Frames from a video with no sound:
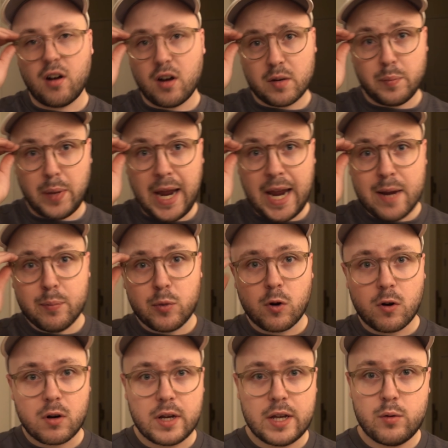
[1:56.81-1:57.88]
On
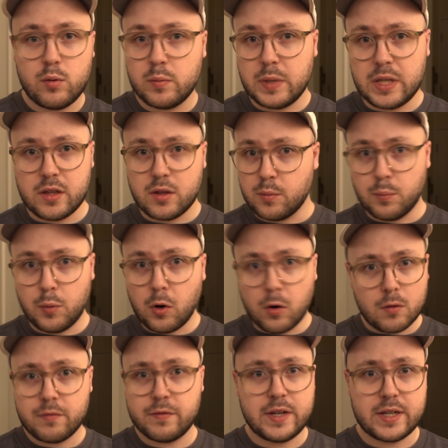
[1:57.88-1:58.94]
paper, it would be the
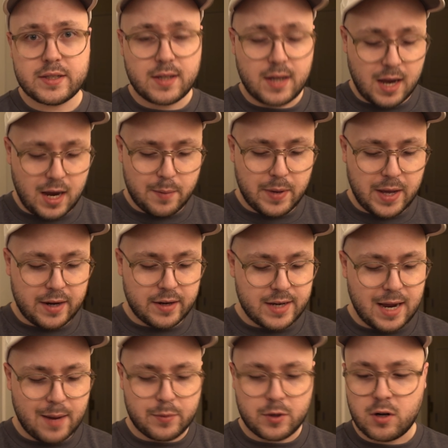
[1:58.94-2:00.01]
perfect iPad
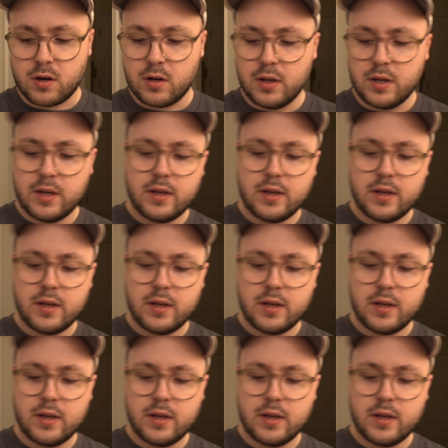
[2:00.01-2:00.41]
adapter,